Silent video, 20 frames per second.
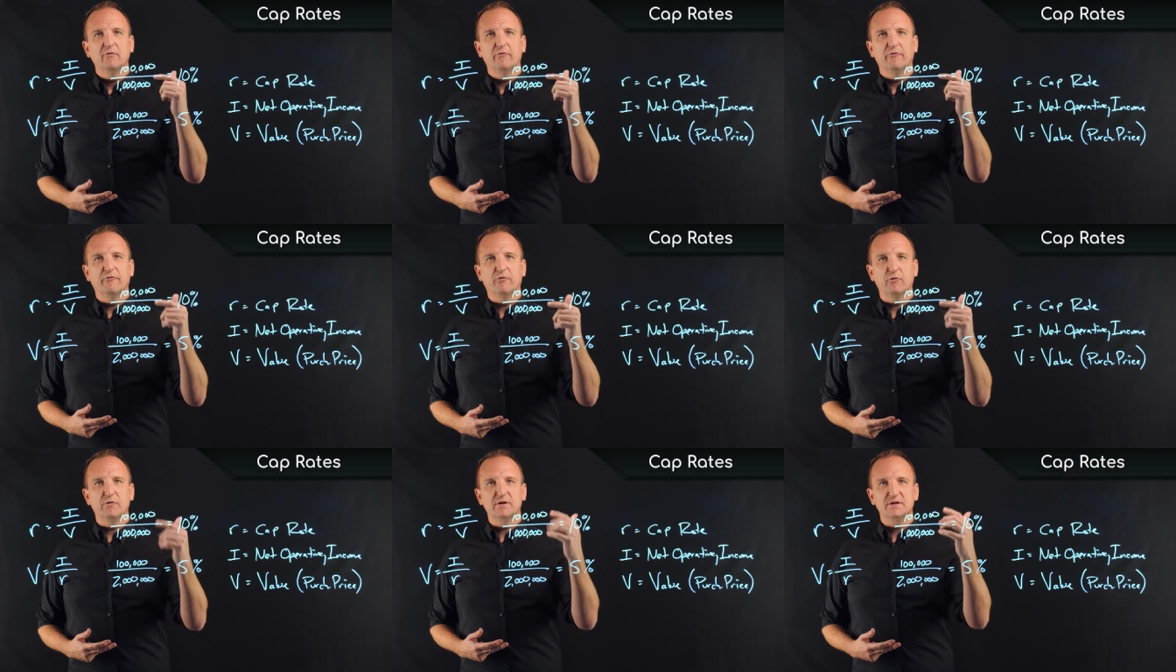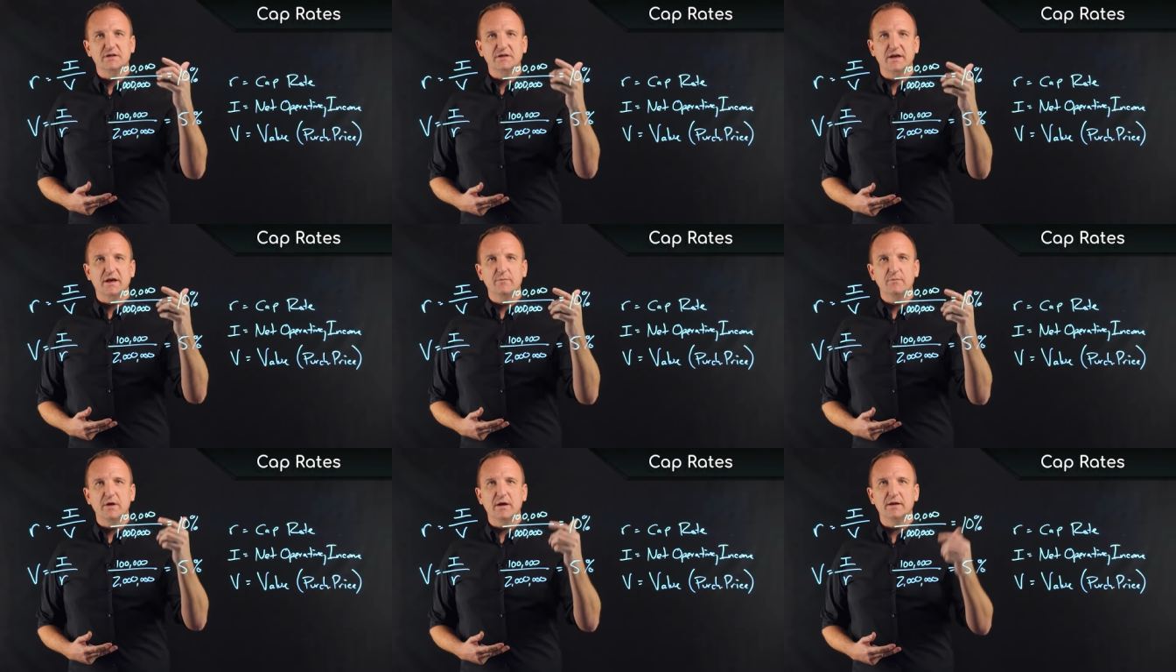for the
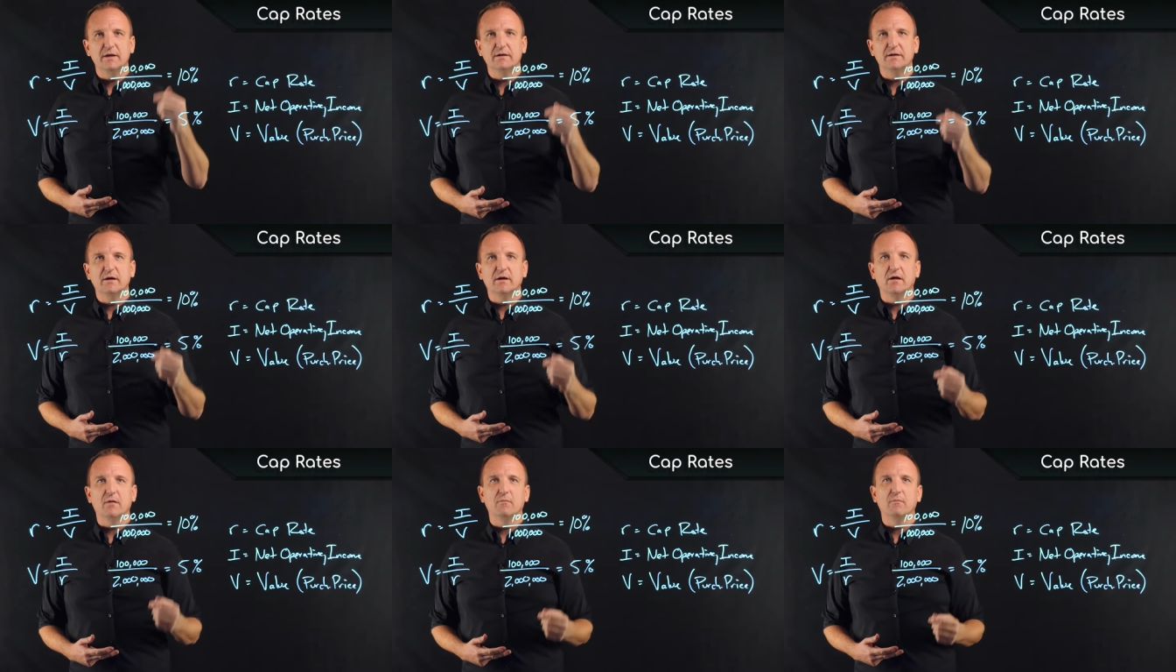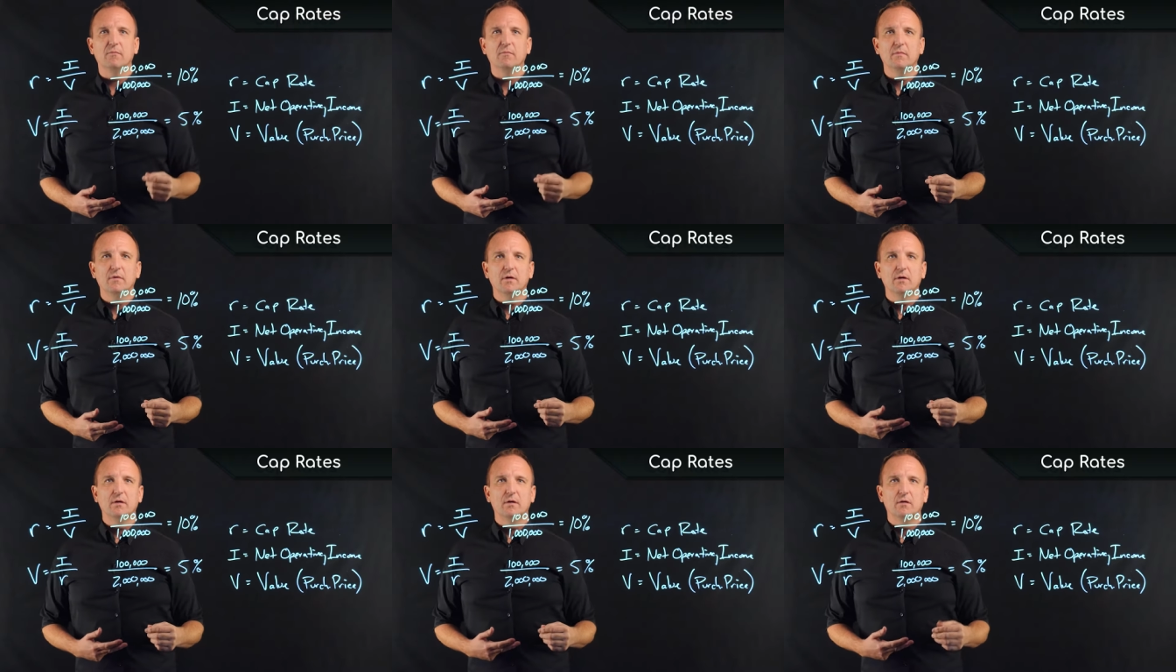same net income
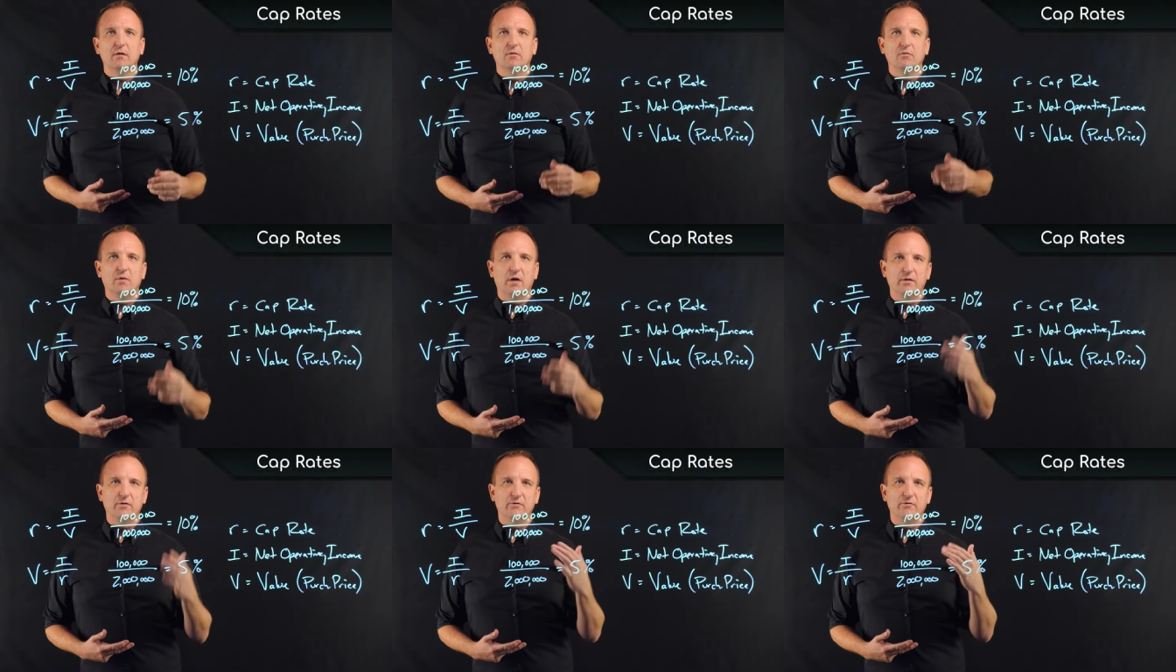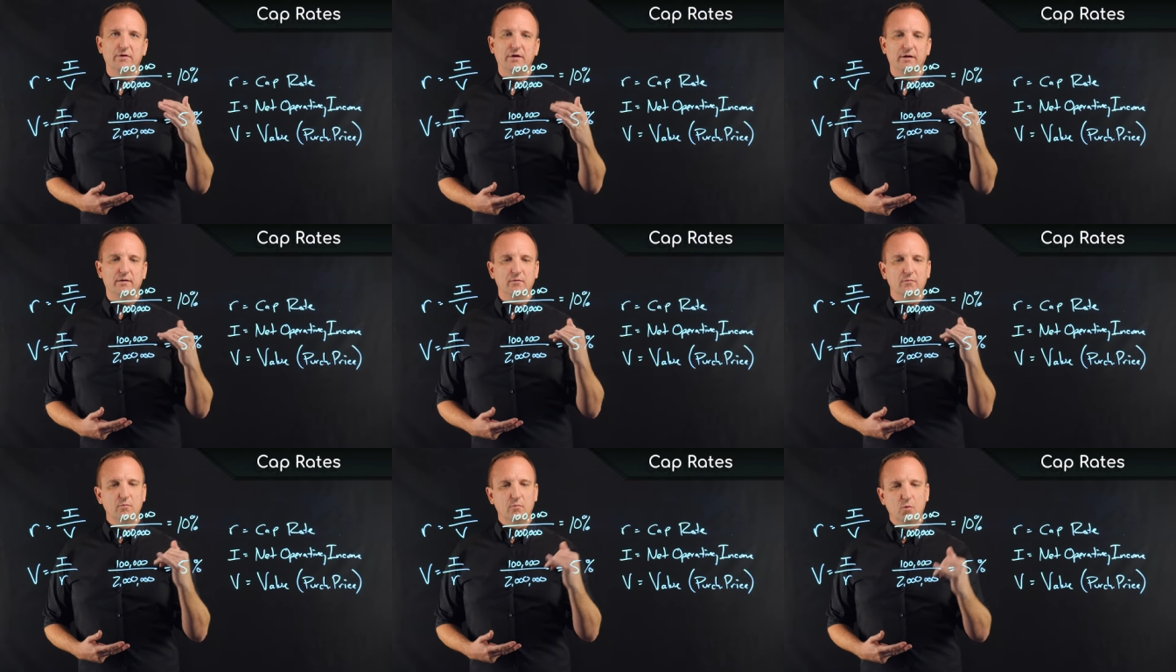rather
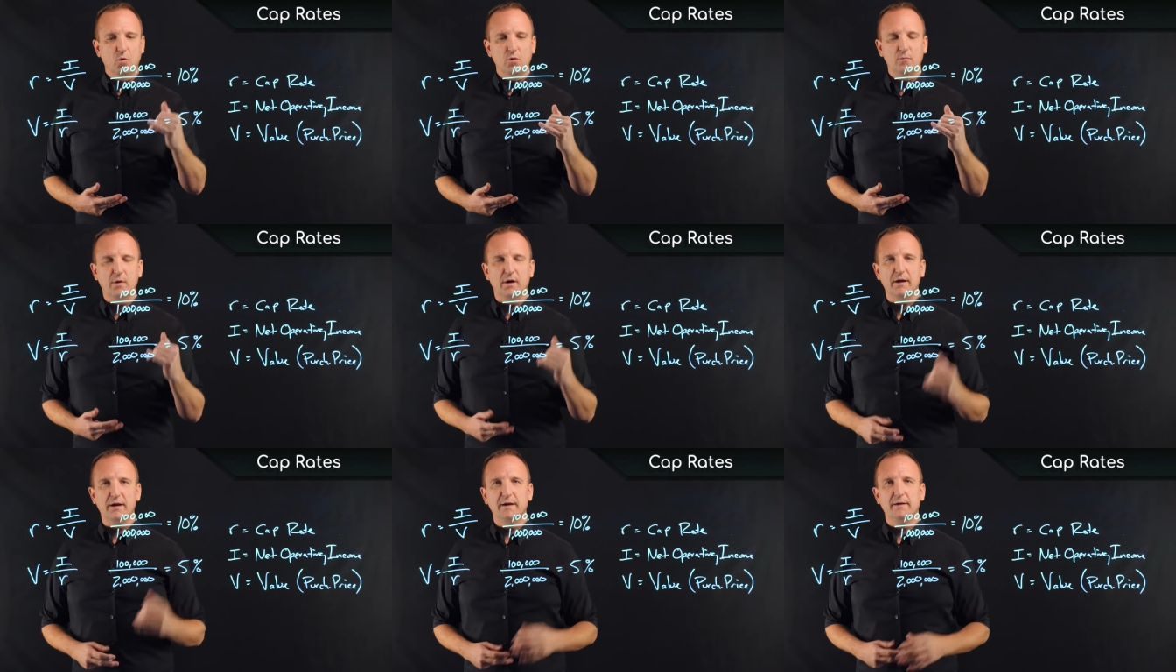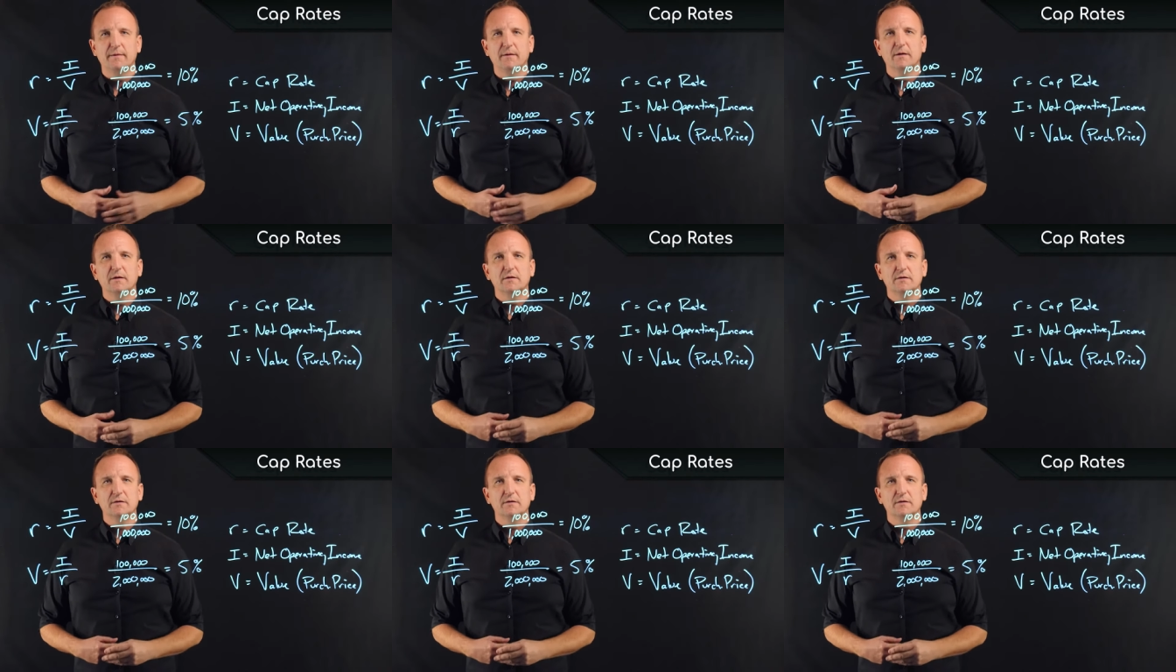than more money.